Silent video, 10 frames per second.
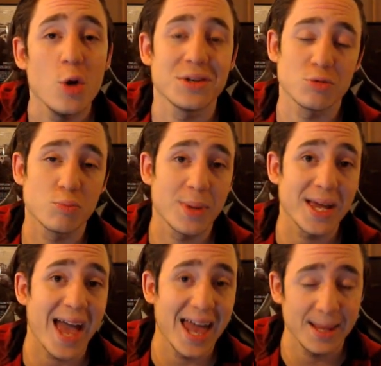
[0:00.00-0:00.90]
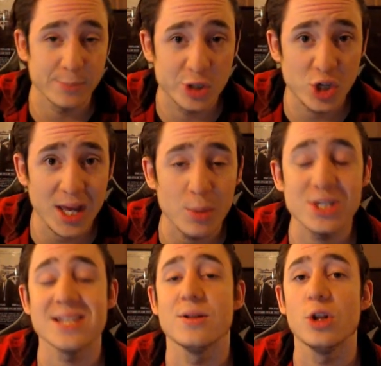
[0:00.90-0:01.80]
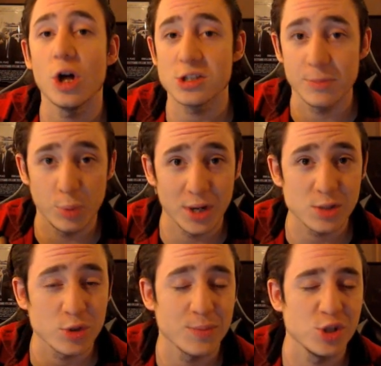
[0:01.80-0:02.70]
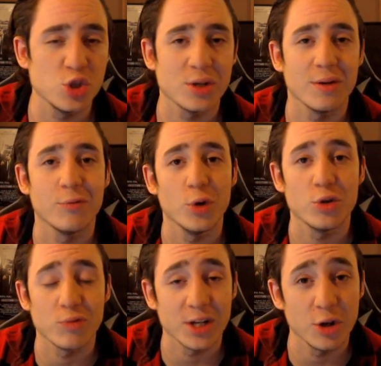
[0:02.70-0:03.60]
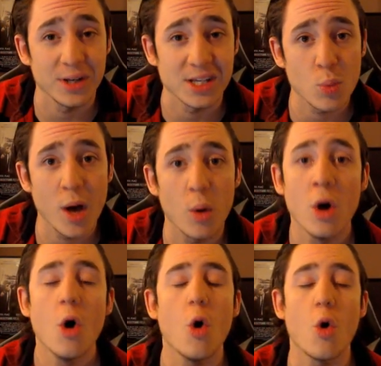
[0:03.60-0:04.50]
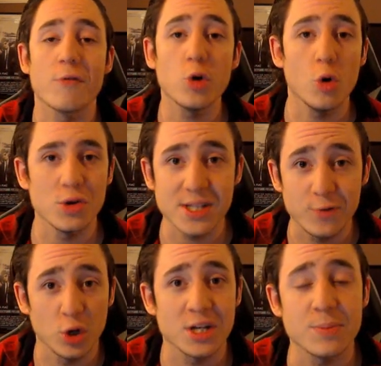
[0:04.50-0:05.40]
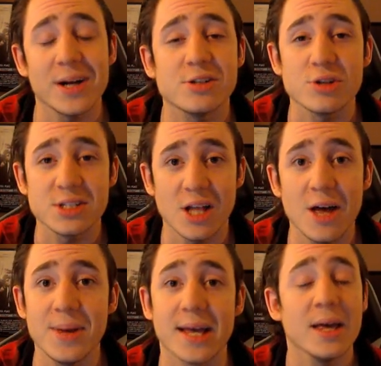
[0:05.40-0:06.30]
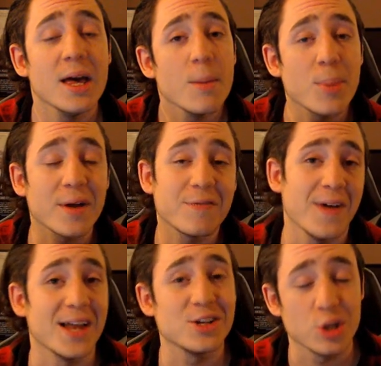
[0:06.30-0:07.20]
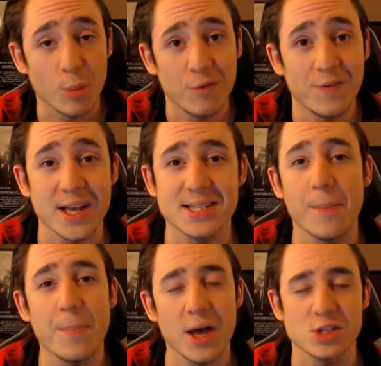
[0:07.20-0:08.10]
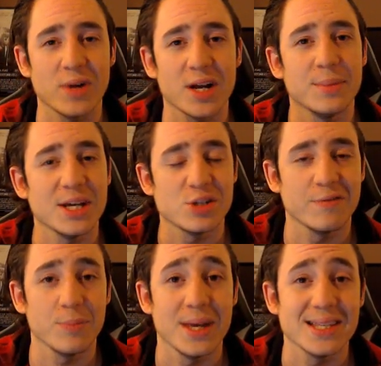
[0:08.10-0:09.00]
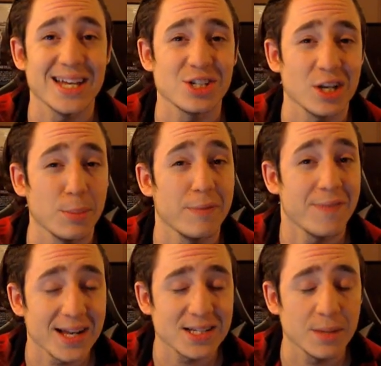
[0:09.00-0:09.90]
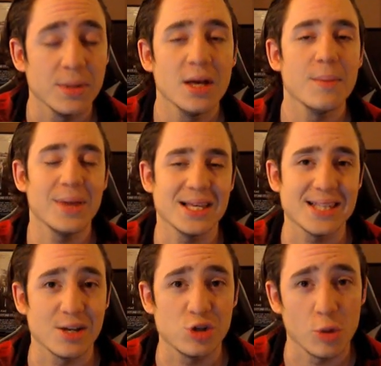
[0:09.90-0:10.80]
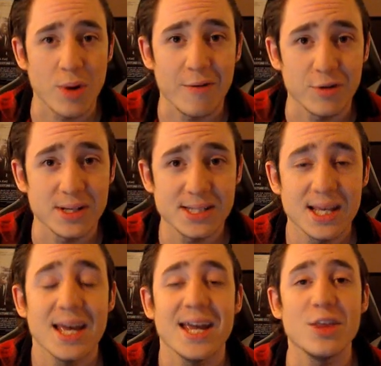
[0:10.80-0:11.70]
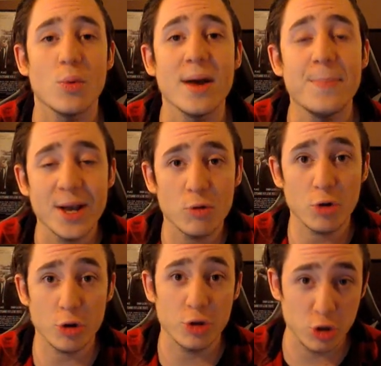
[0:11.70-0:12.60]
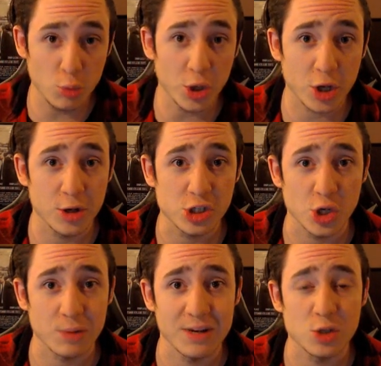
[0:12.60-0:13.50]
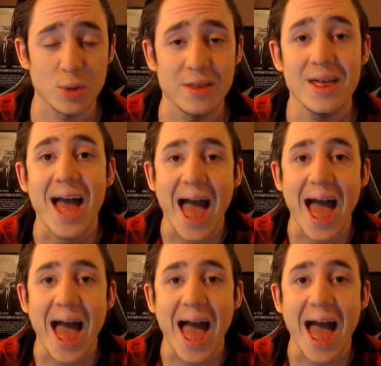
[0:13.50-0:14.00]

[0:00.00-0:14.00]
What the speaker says: who has a big LMG, which has lots of bullets, which means you can avoid the reloading as well. Or of course, if you're looking to practice your sniping, pick Phantom or Fixer. Personal recommendation for me is actually going to be Phantom, but that's down to your preference. Either way, pick a rogue that you want to go into shooting range with,